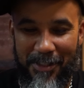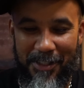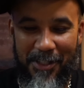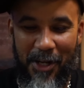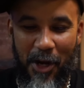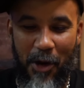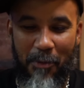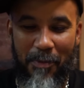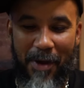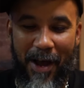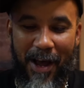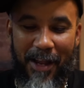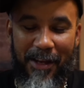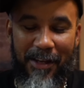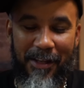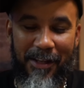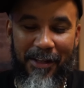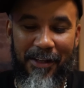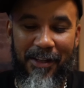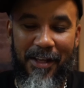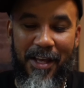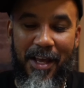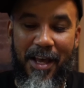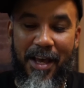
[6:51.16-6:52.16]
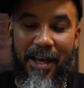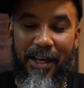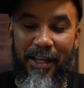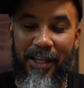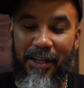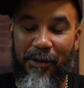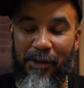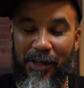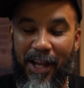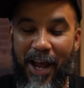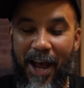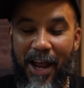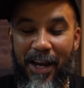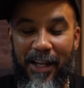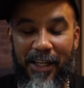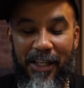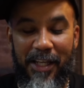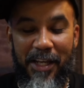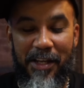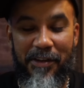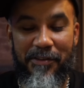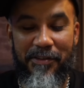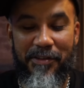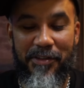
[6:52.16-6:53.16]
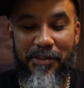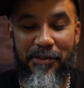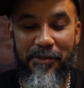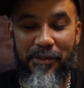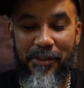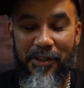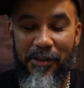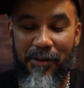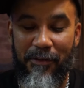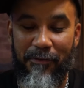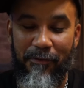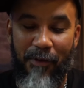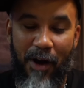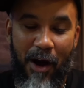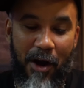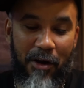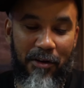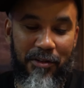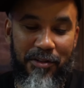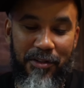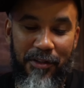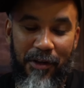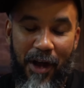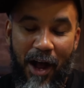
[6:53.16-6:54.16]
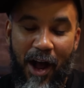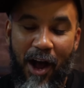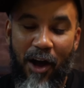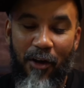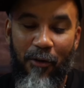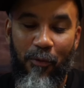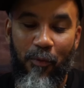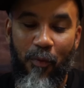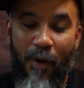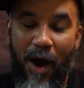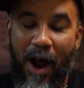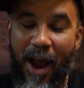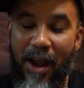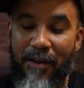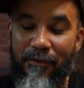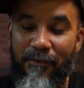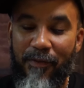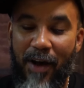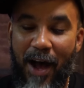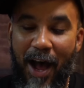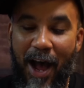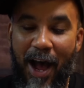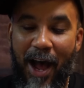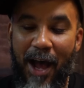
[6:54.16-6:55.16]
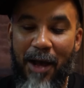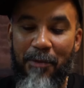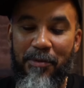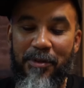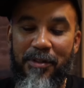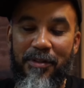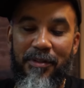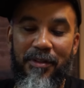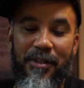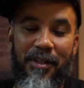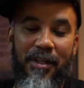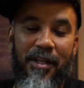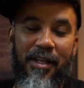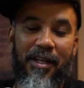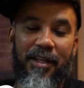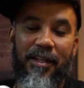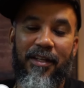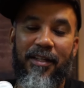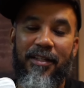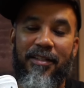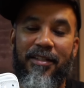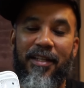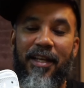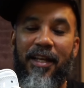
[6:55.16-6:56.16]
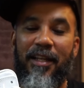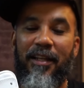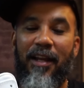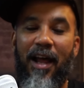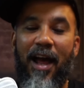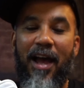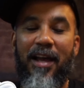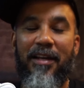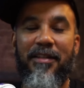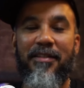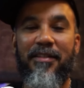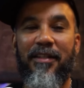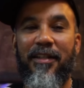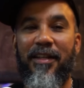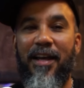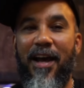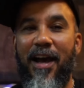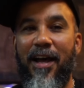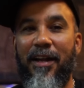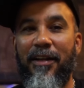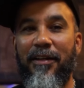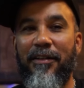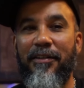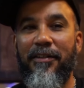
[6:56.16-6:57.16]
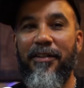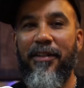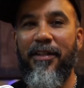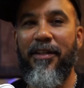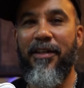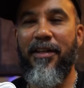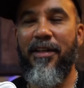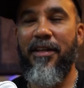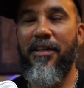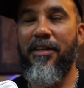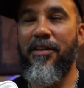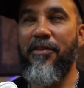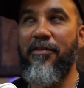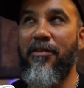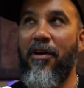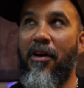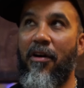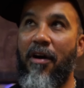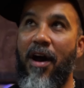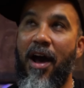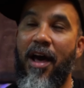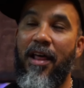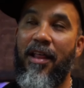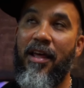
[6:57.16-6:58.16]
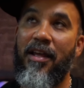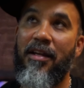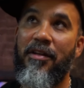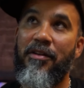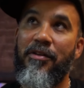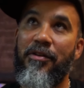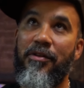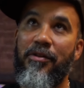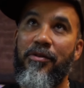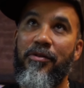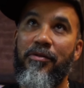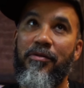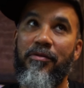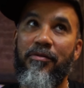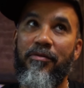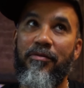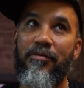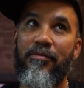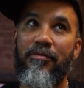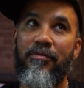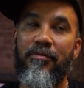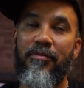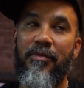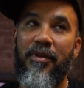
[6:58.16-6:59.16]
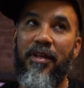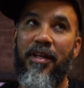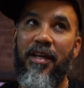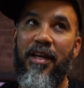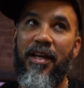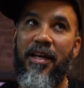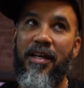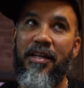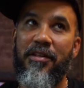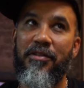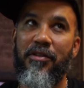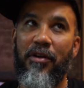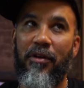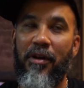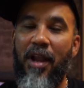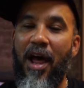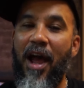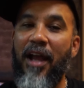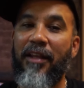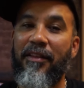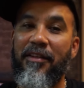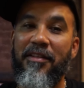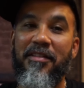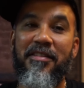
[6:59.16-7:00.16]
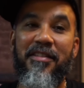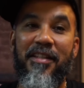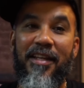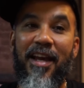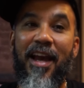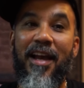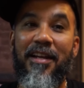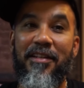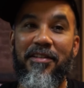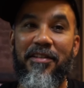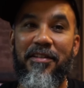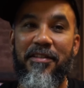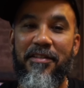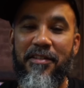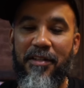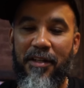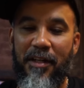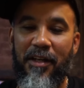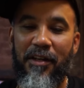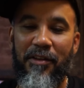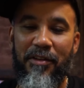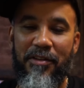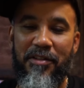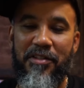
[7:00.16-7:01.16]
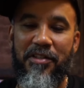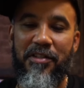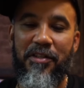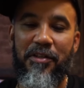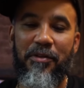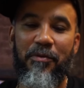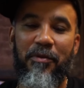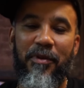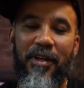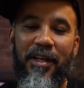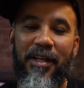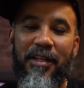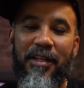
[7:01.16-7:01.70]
a dope idea kind of gives you your Virgil off-white vibes because he likes to kind of, you know how they do his or like the sketches of the shoe when